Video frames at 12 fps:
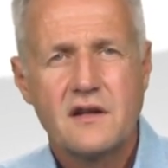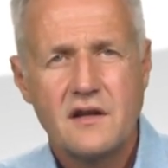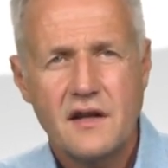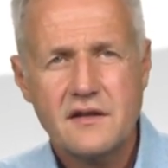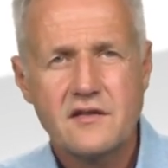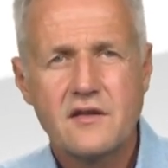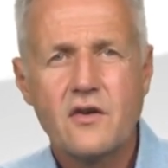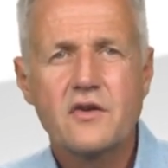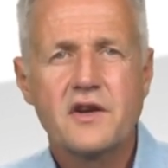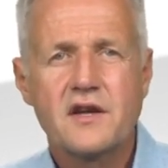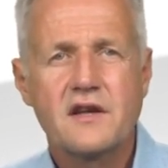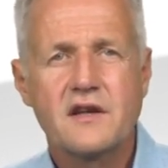Let's
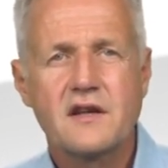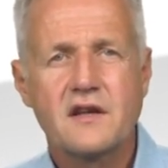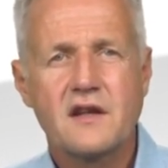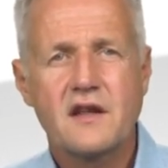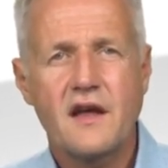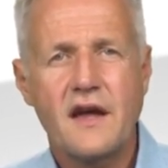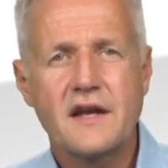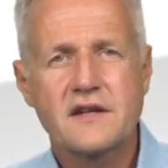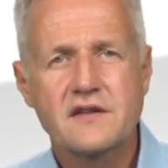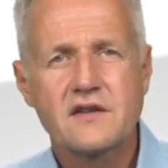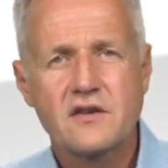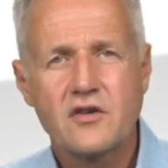look
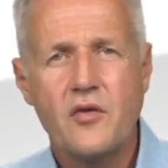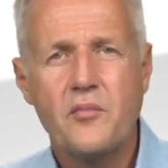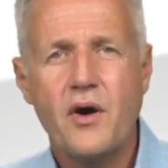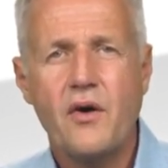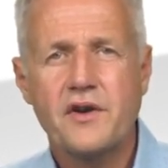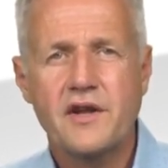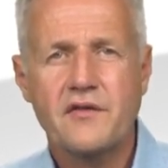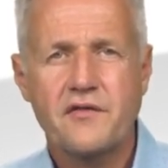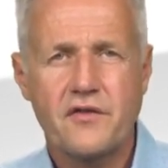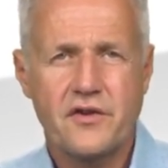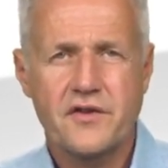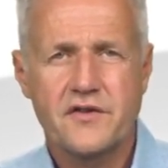at compounding
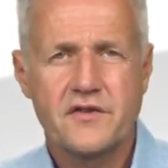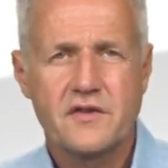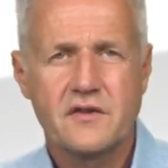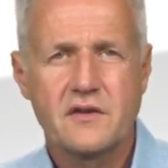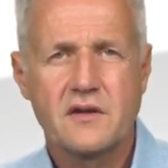first.